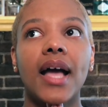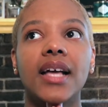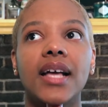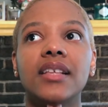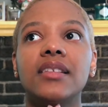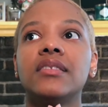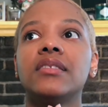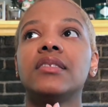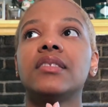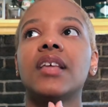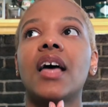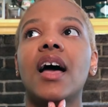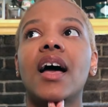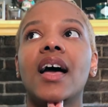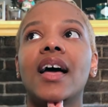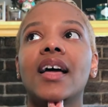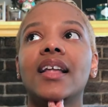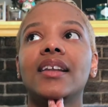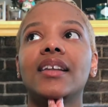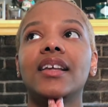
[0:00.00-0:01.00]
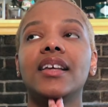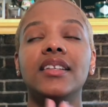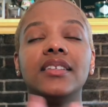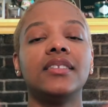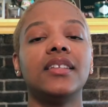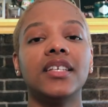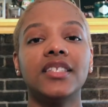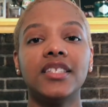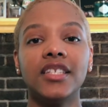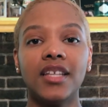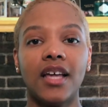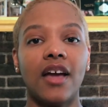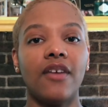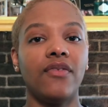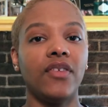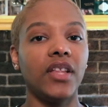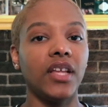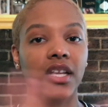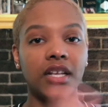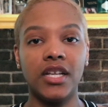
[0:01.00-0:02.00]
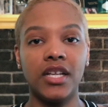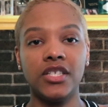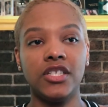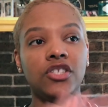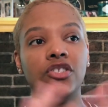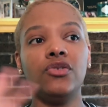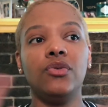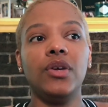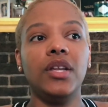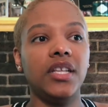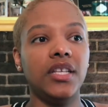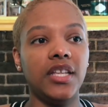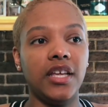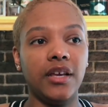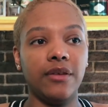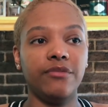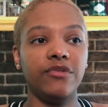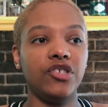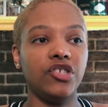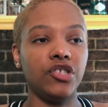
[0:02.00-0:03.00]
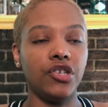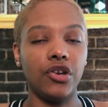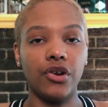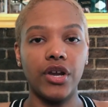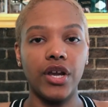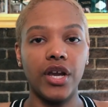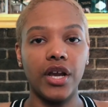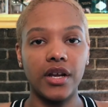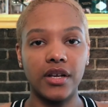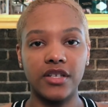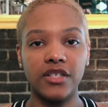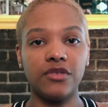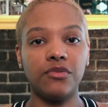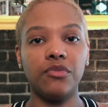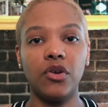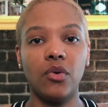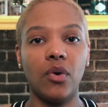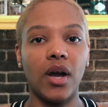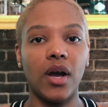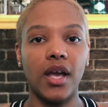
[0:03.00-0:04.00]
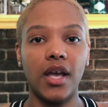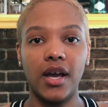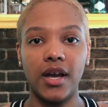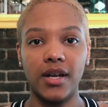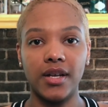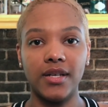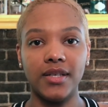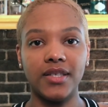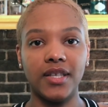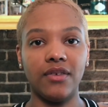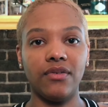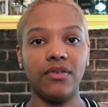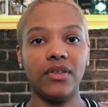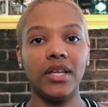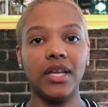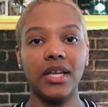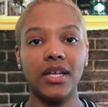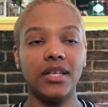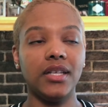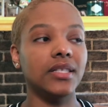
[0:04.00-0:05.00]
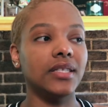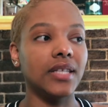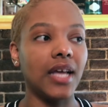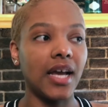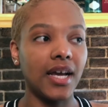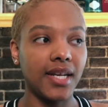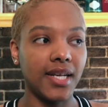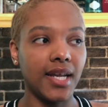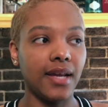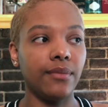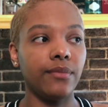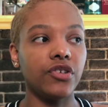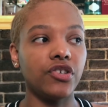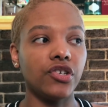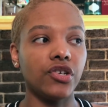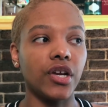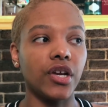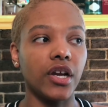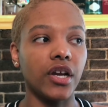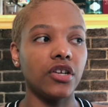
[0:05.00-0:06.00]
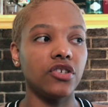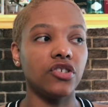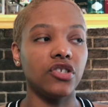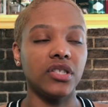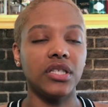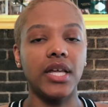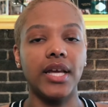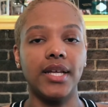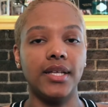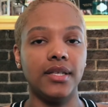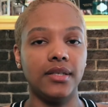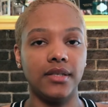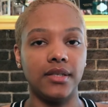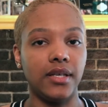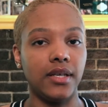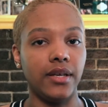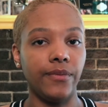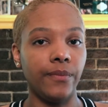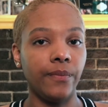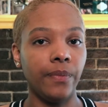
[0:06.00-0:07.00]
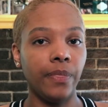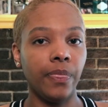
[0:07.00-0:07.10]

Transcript: is that it doesn't, I feel like it doesn't do any damage to your hair, to be quite honest. I feel like it does not damage your hair, just lightens it.